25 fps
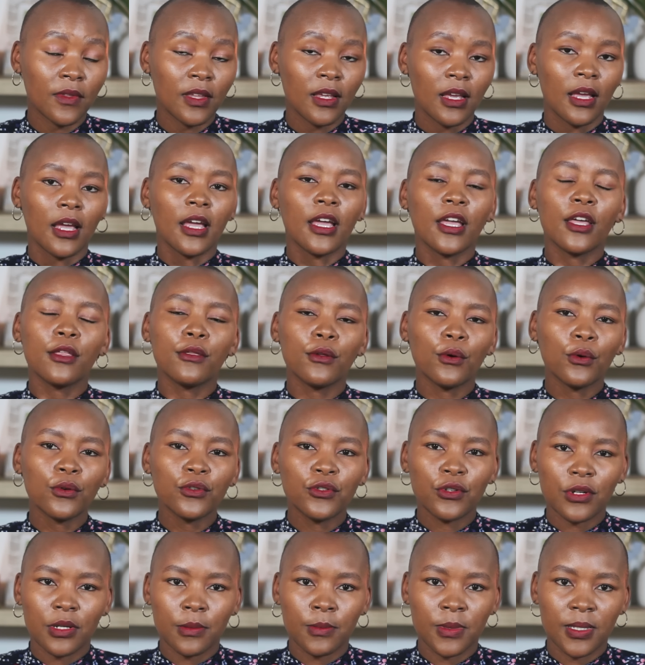He
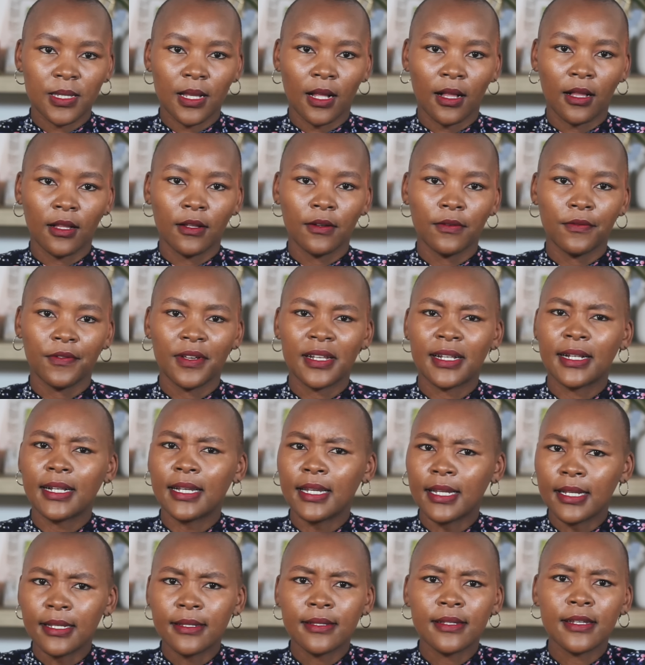thought to himself, at
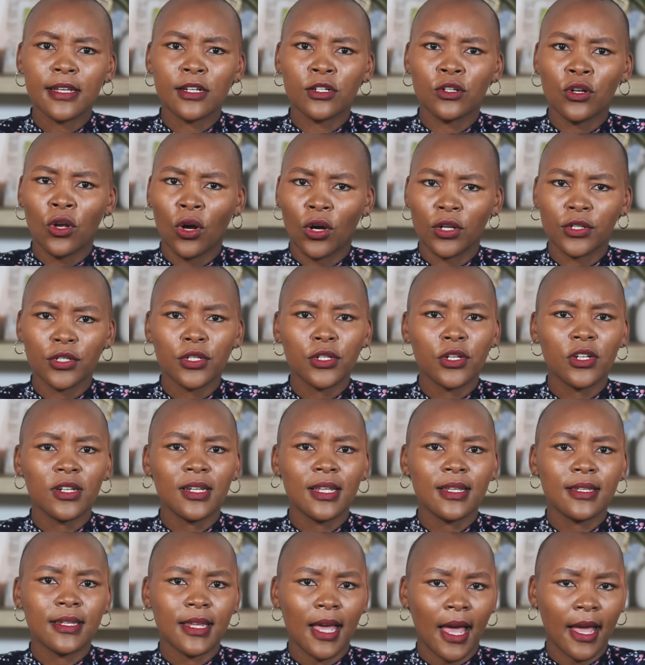least he had gotten on
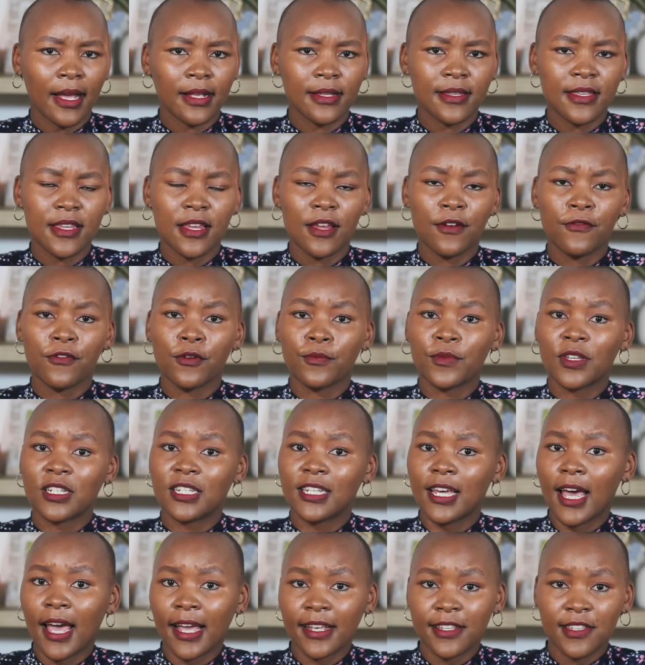a taxi from the
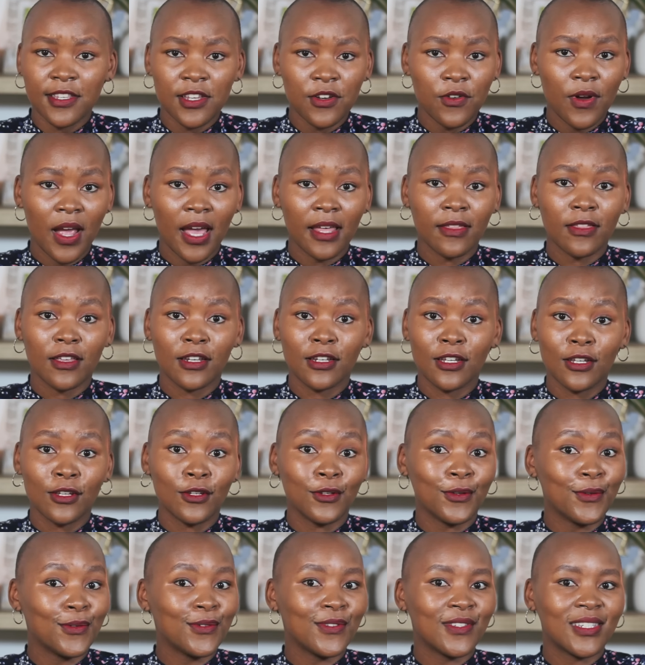taxi rank that he
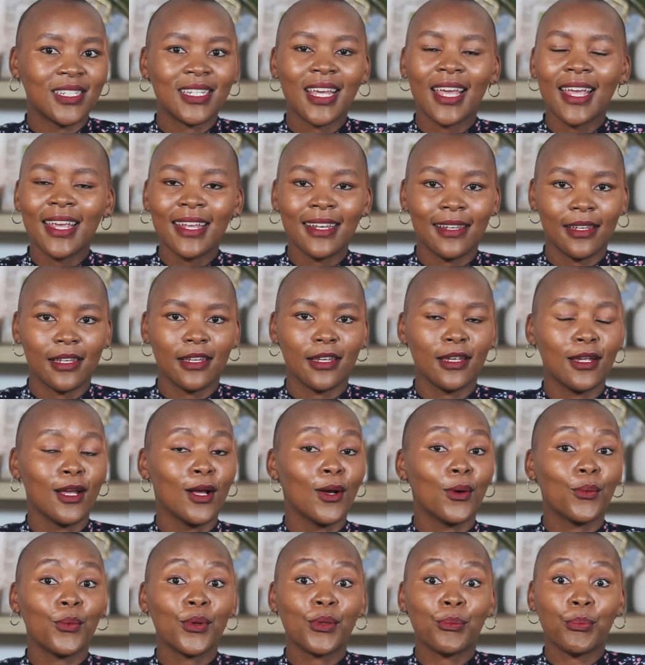used daily
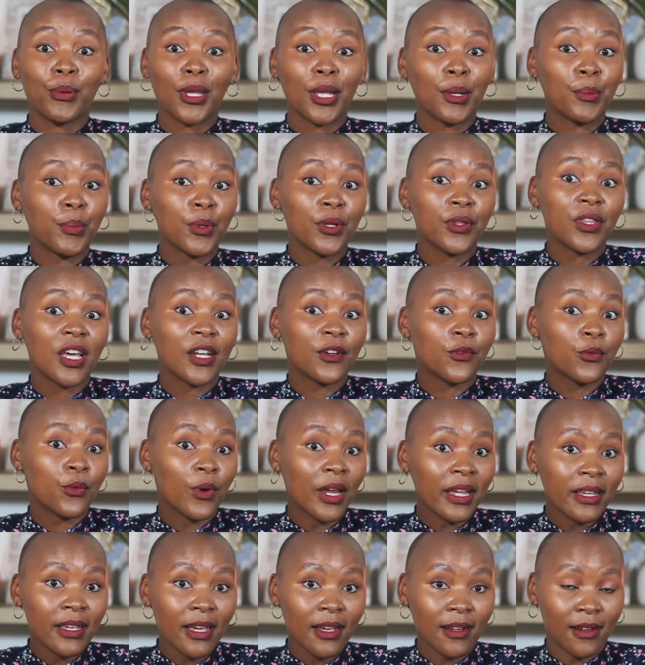with people that
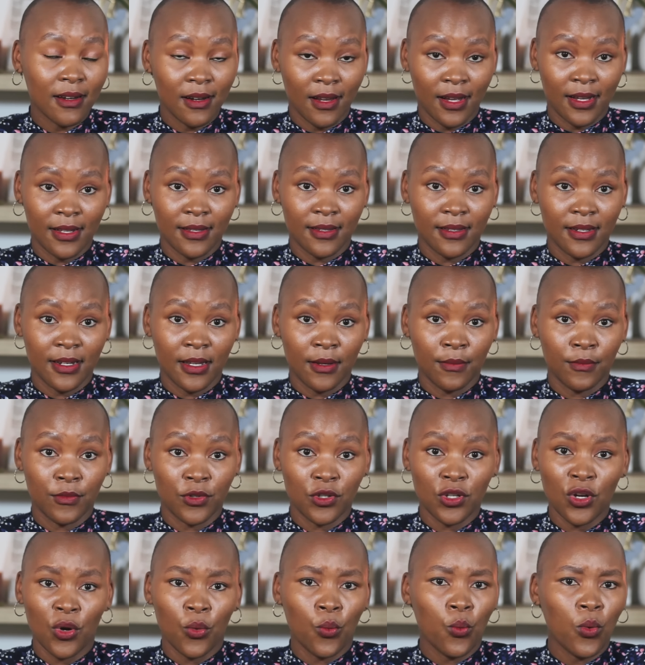recognized him.
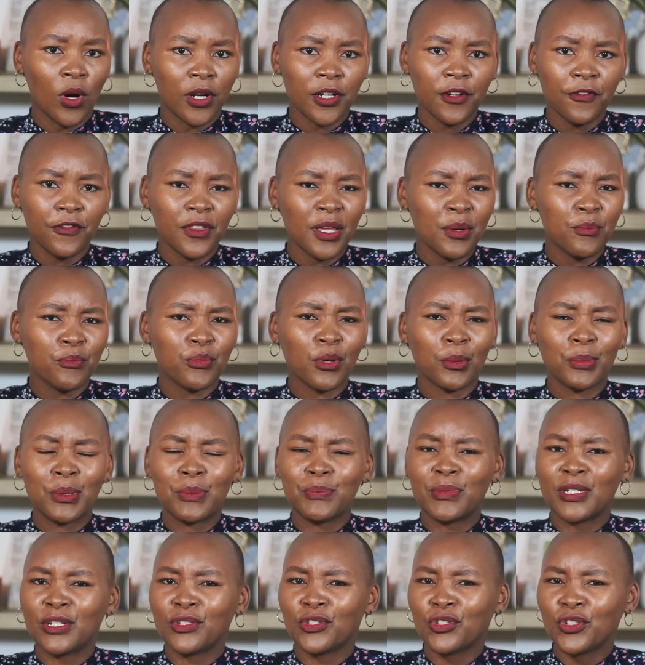So one of them
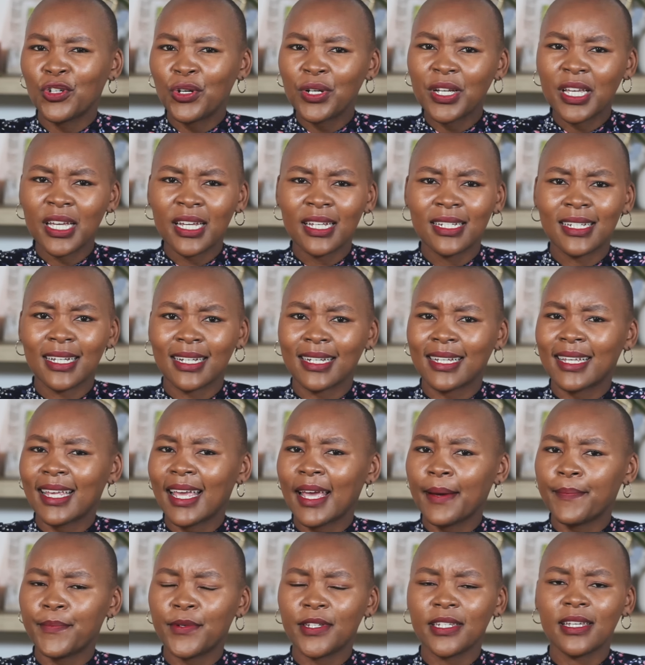probably took it and
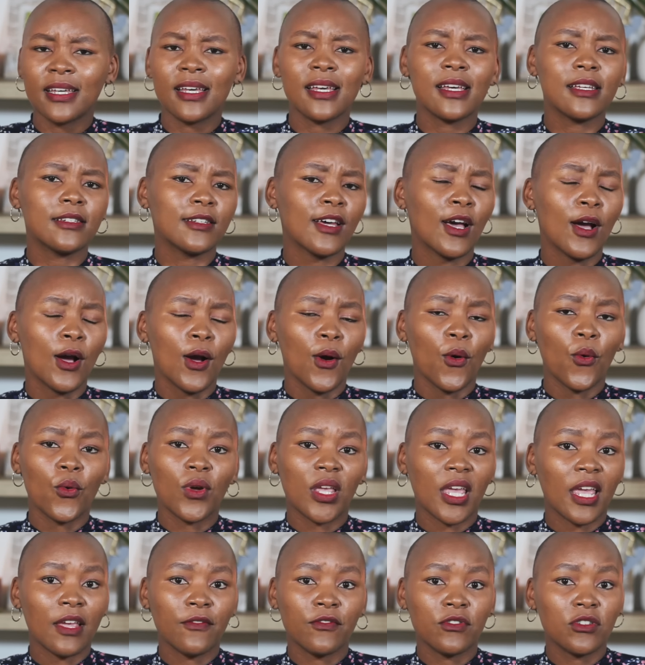kept it or
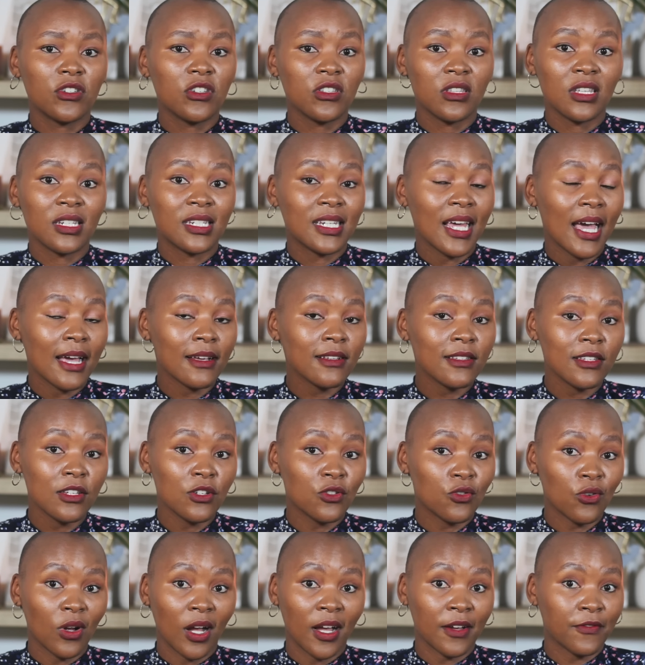gave it to the taxi
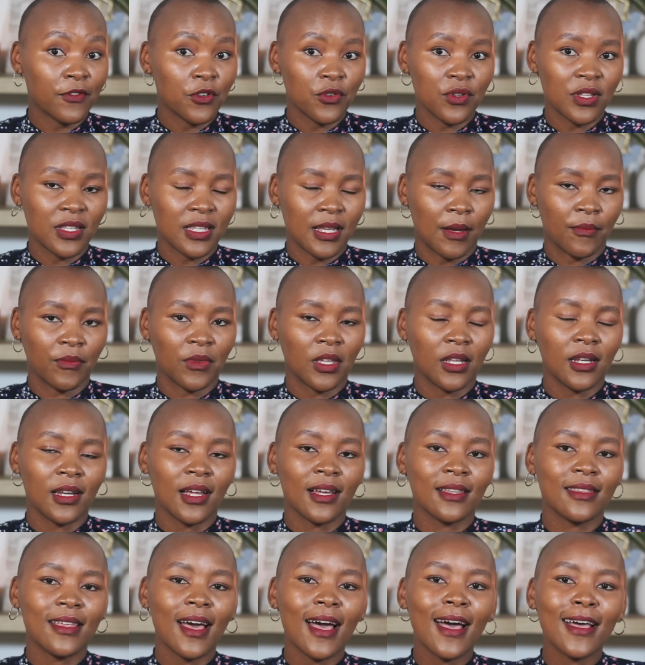driver or something
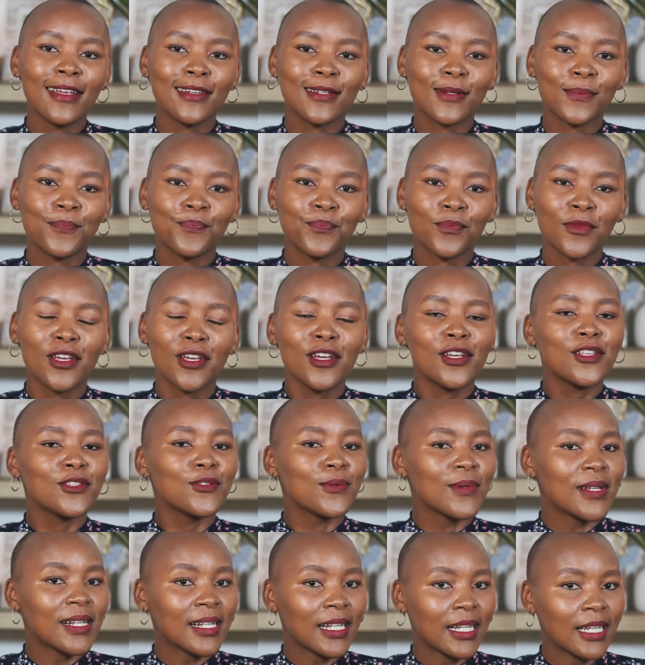like that.
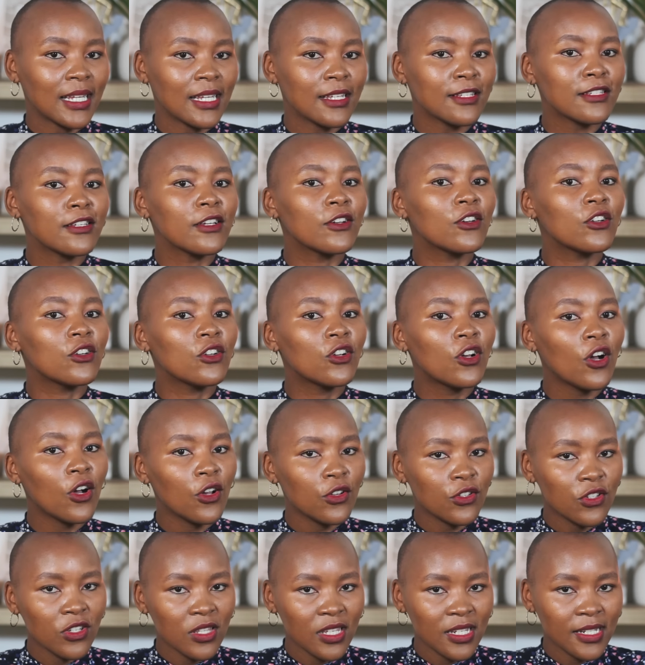So at least he could
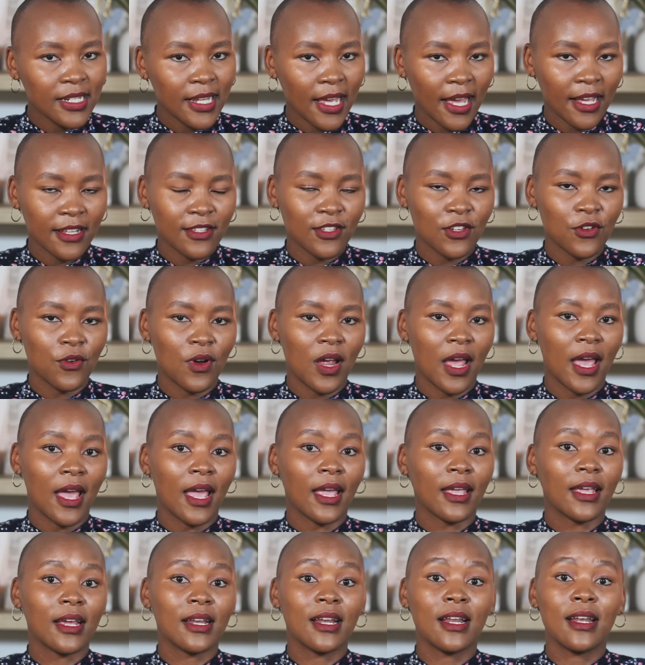go to the taxi
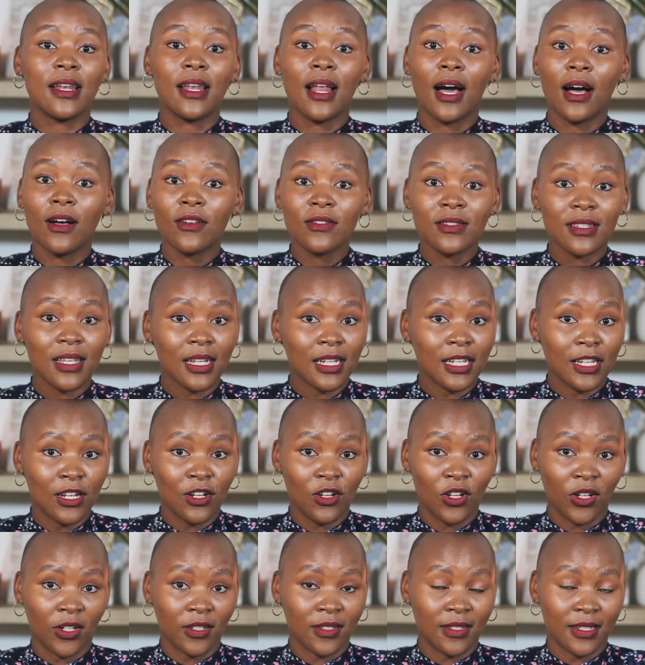rank and announce that he
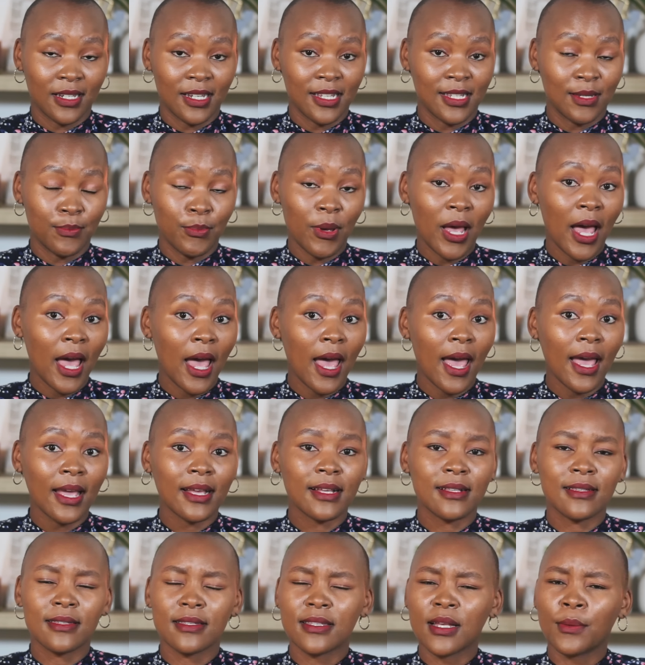lost his
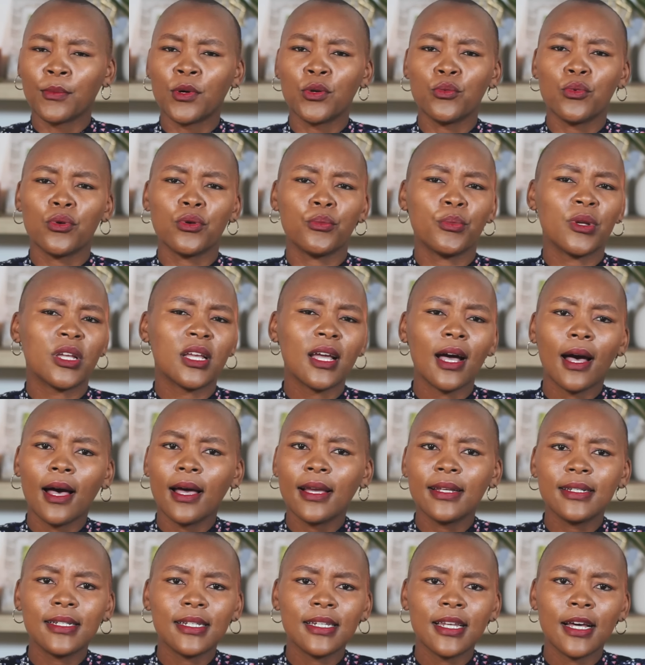bag and someone would be
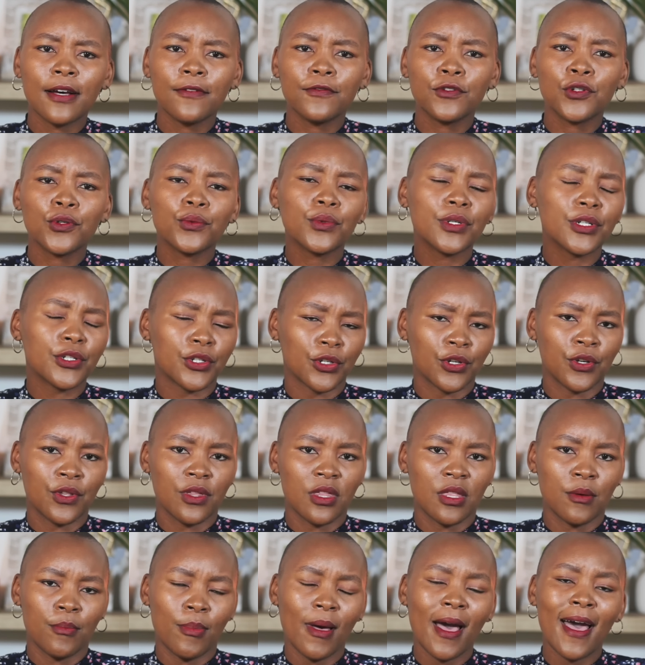kind enough to
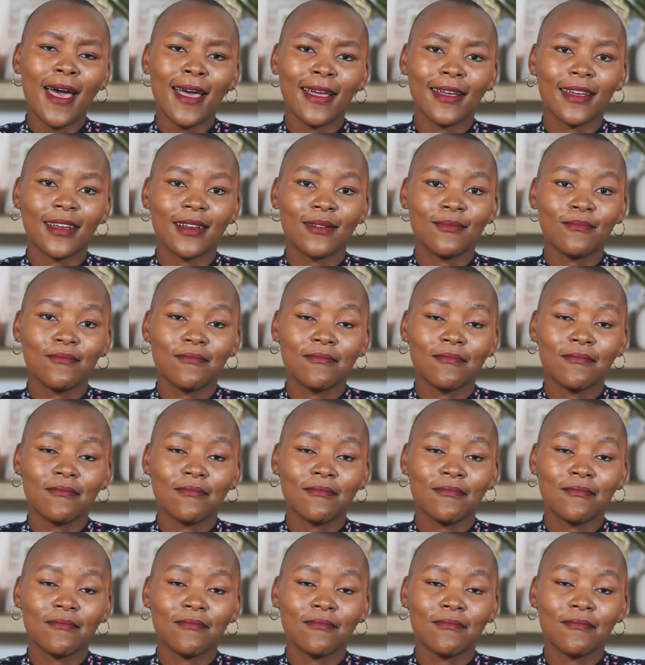return the bag.